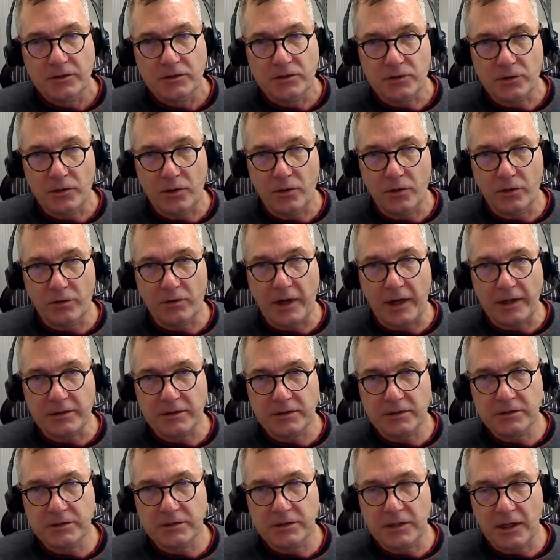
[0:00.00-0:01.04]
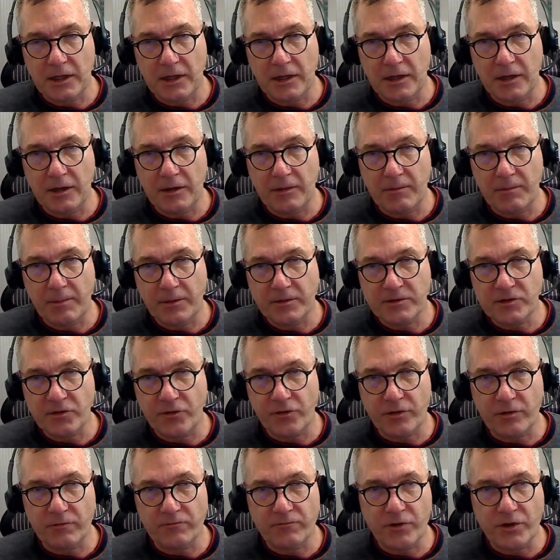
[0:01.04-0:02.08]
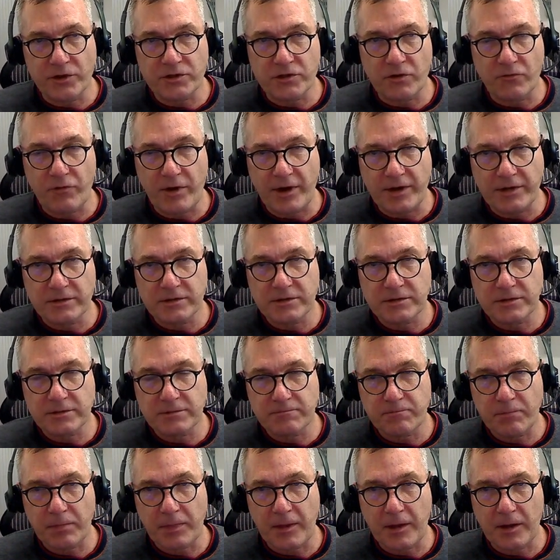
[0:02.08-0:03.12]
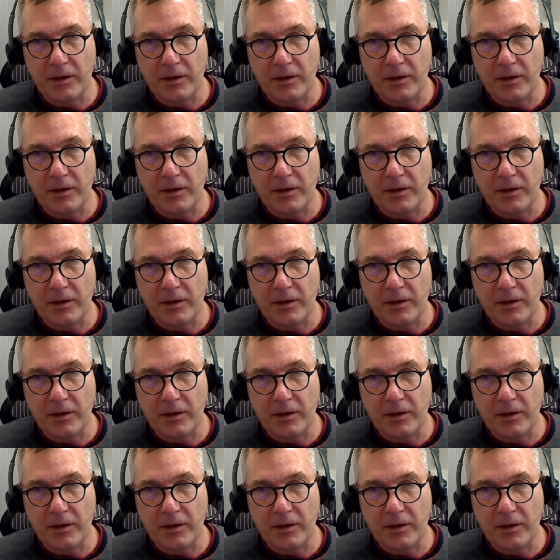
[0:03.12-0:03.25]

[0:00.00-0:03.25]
to look at seroconversion rates